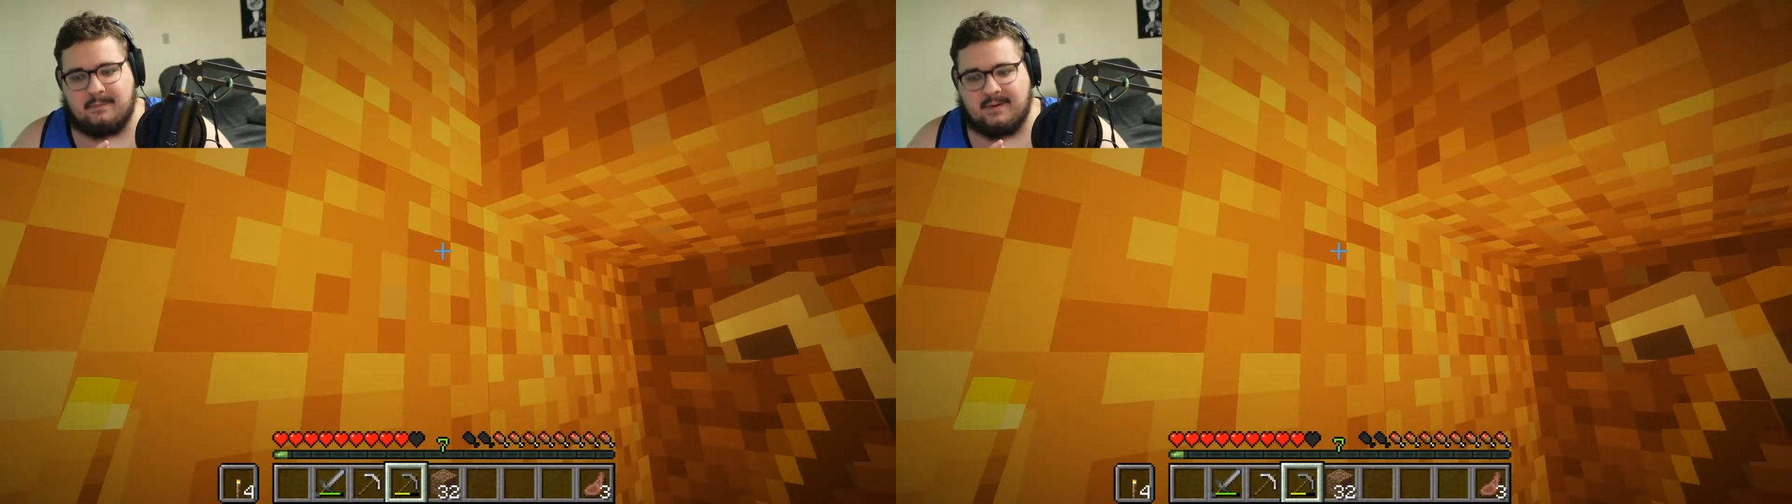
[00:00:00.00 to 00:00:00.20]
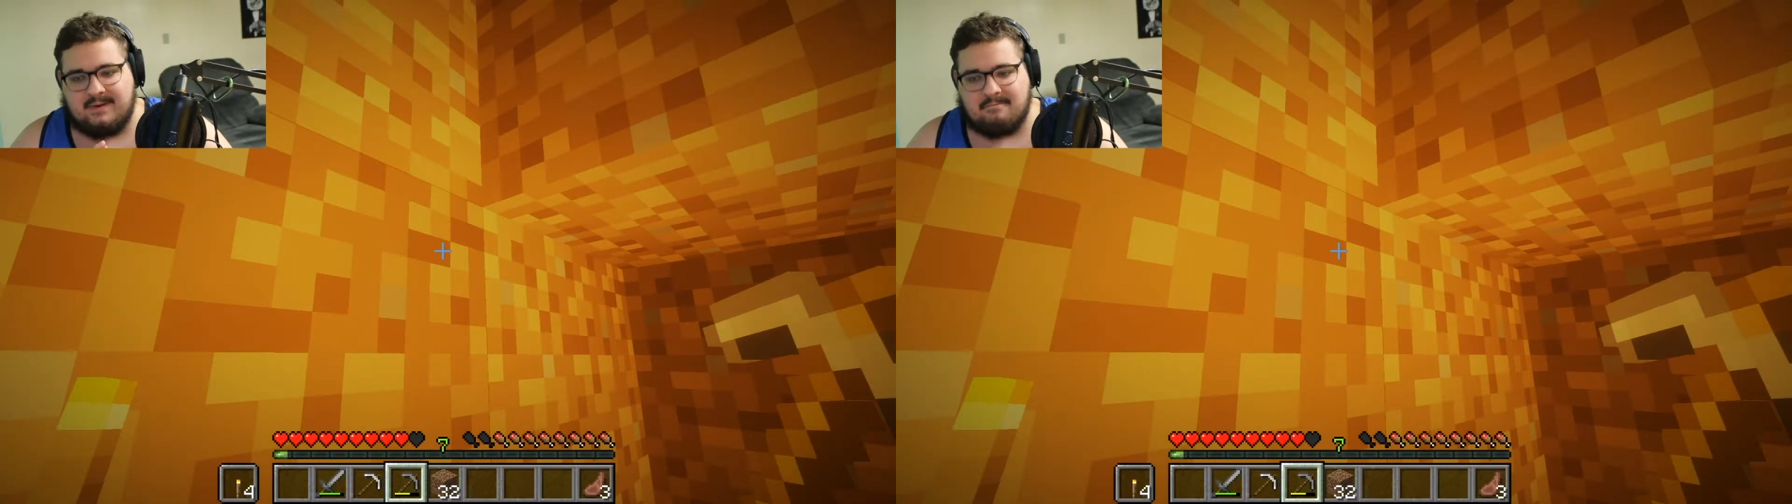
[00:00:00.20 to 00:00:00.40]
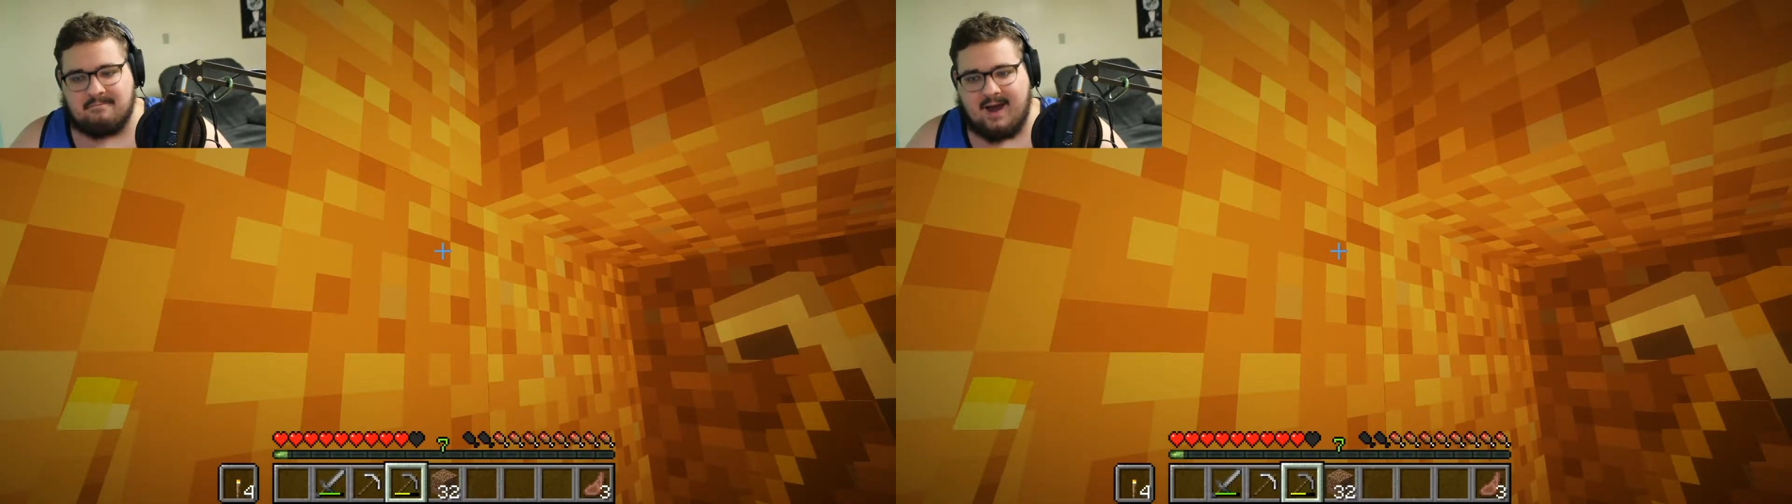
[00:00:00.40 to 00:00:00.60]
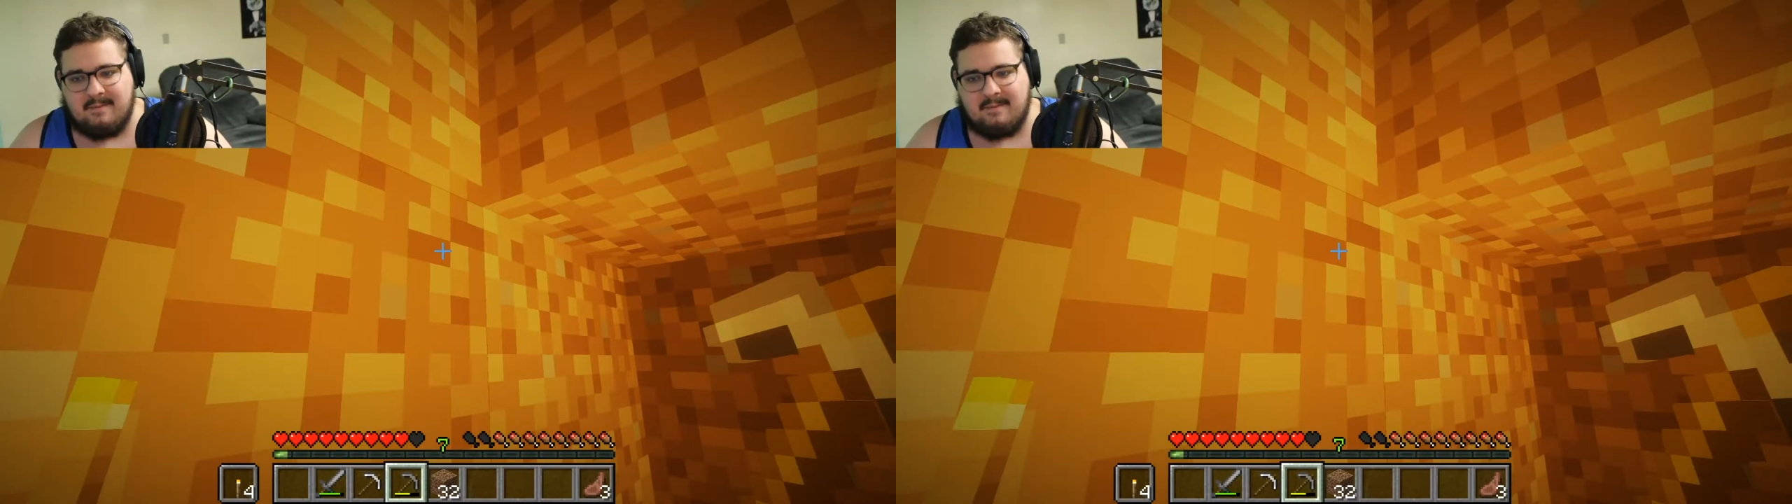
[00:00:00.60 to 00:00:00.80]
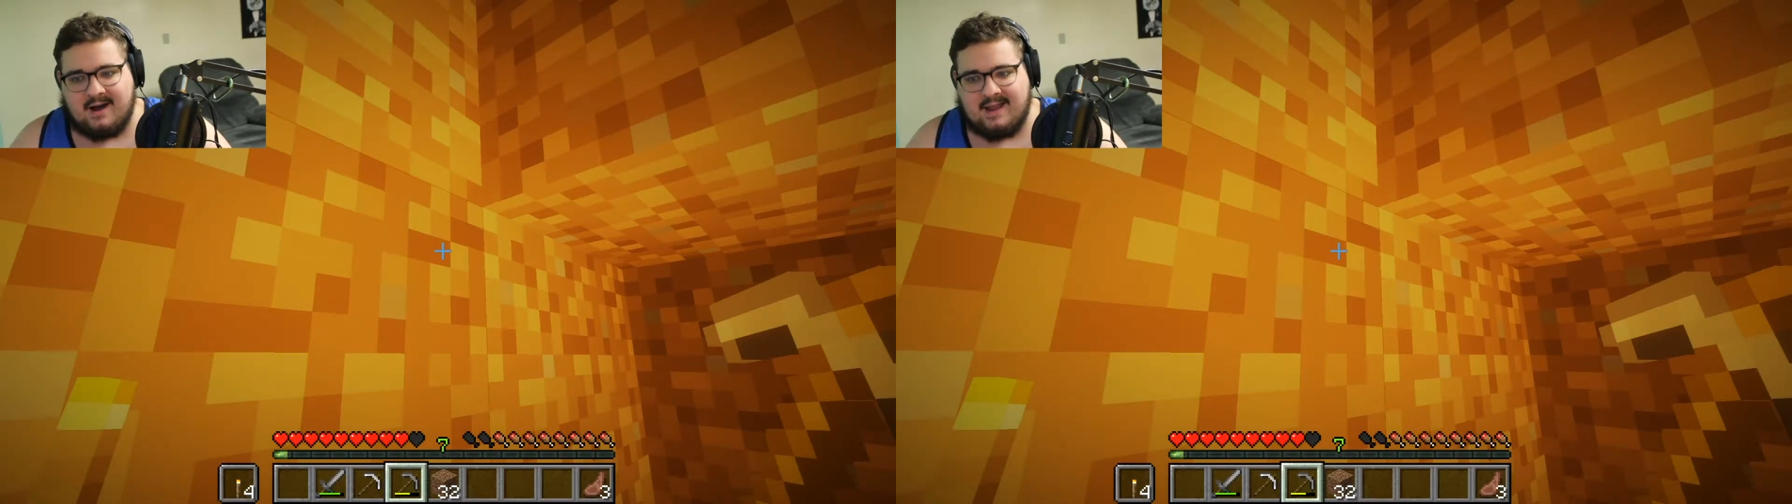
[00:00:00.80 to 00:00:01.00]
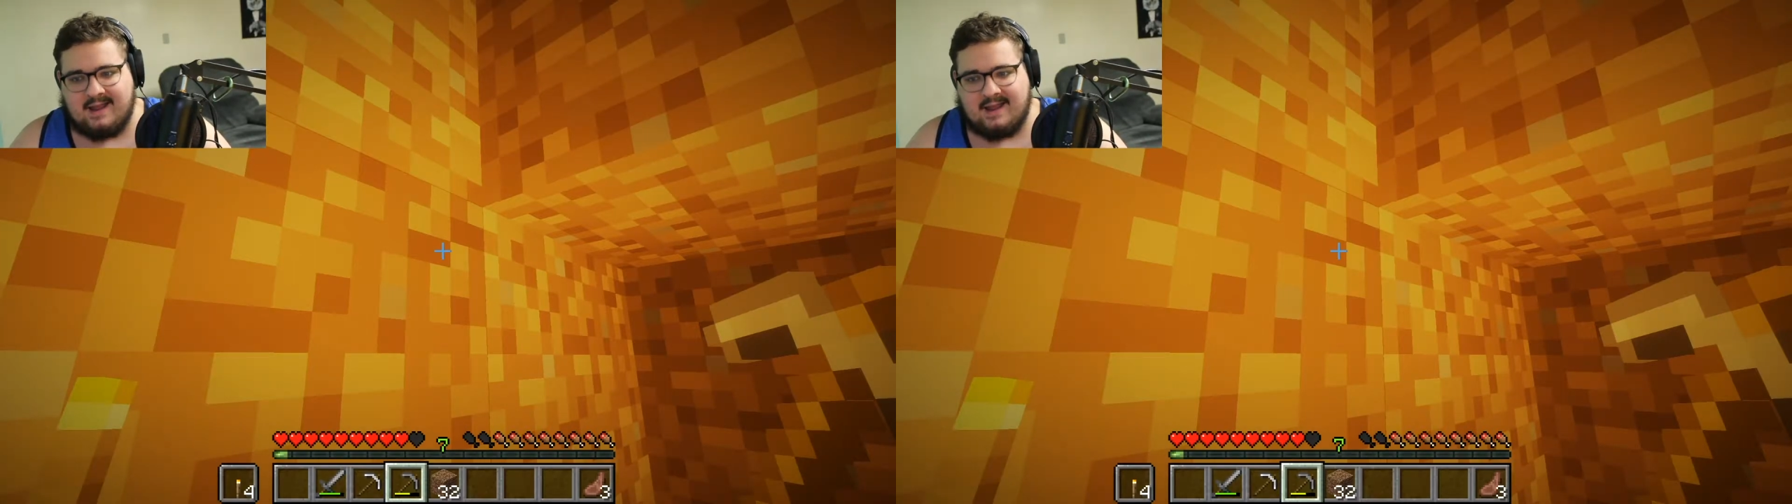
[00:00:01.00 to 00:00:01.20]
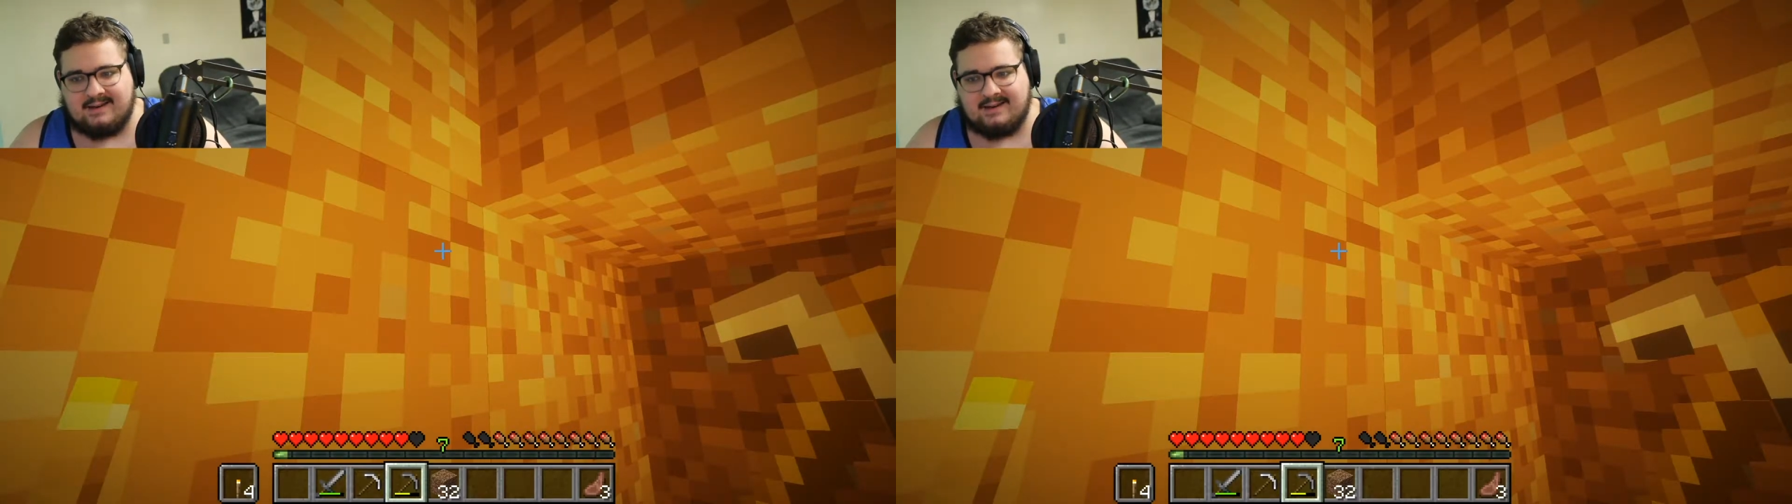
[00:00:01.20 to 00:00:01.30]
but in my mind,